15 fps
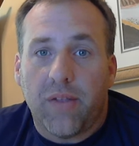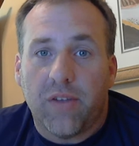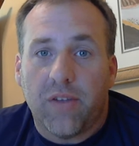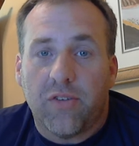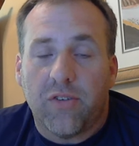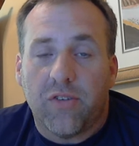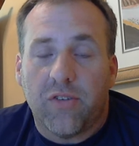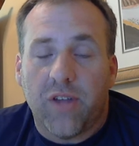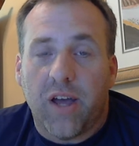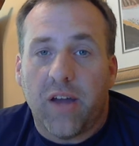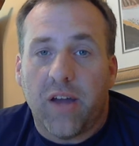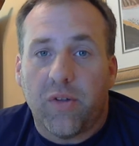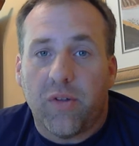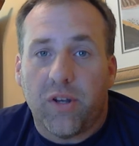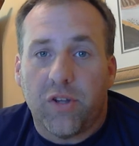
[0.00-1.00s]
this is not
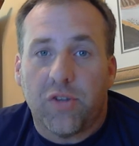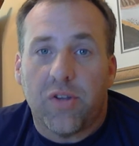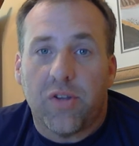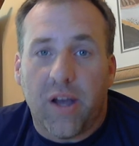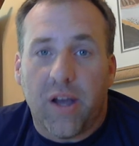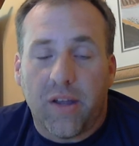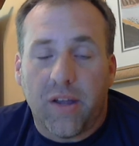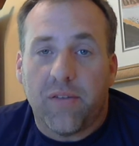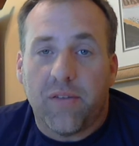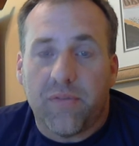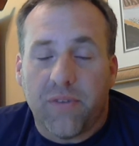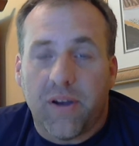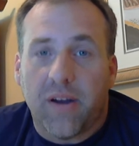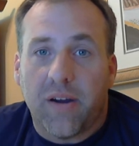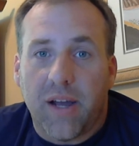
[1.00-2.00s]
only just knocking the
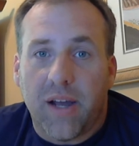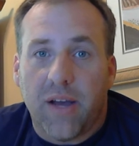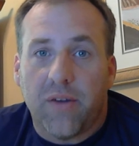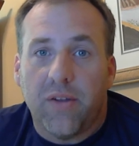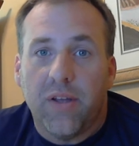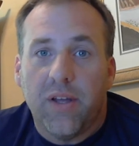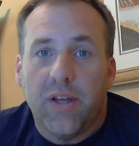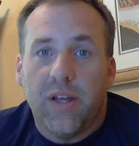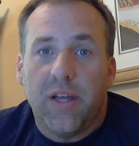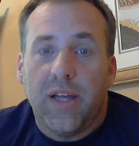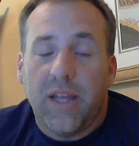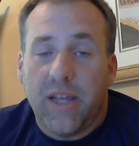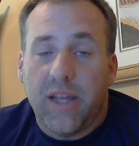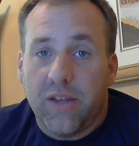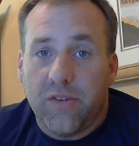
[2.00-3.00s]
fire out,
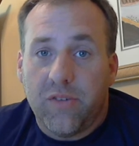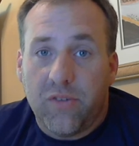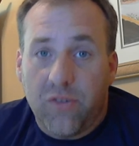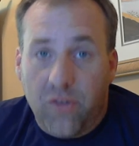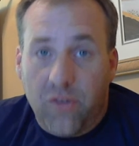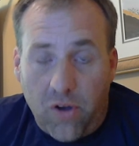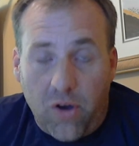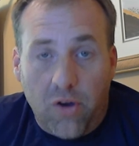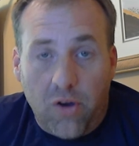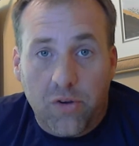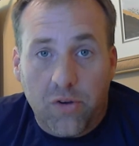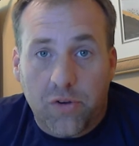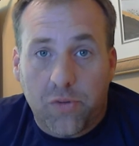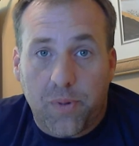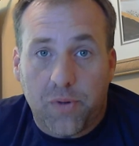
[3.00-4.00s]
is all your
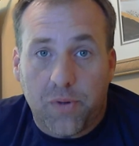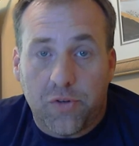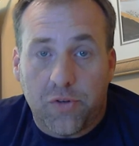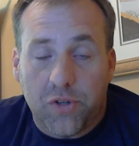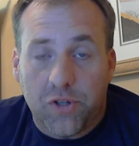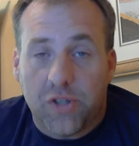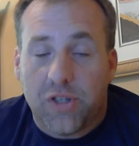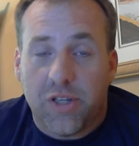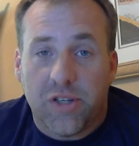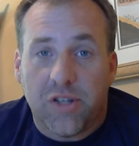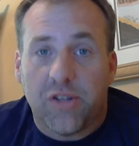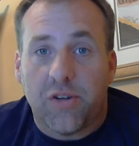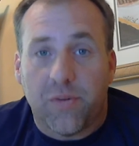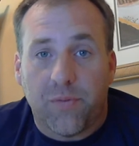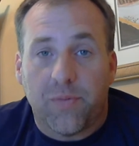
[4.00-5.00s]
exposures. This can
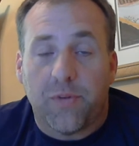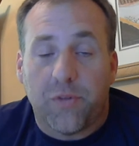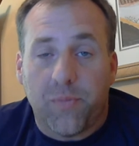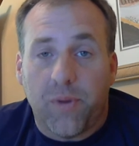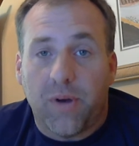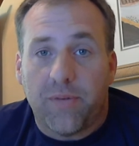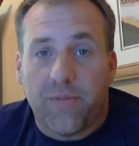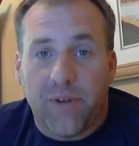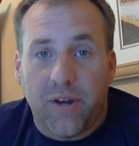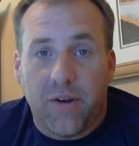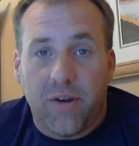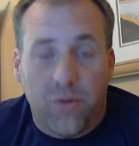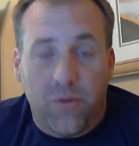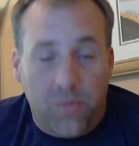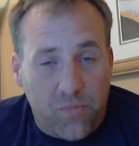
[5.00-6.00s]
turn from a small
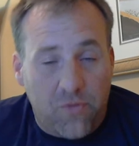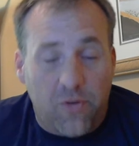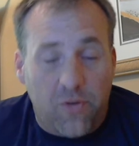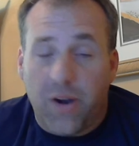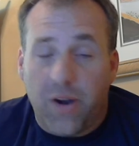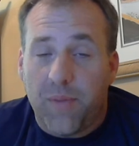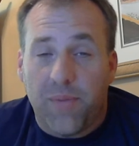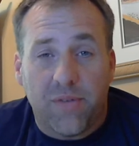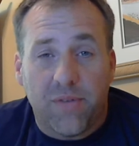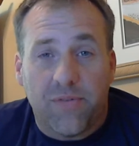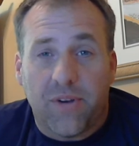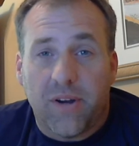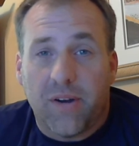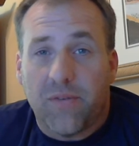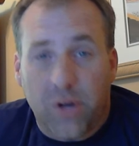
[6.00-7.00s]
fire into a very big
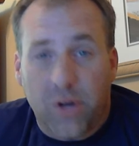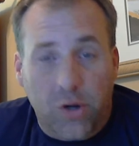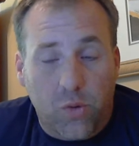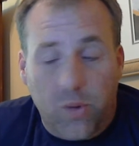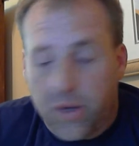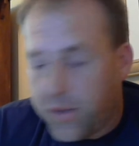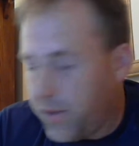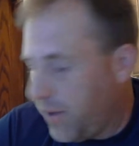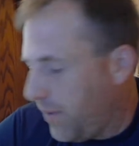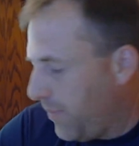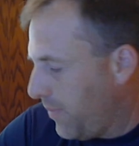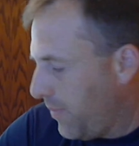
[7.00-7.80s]
fire very quickly.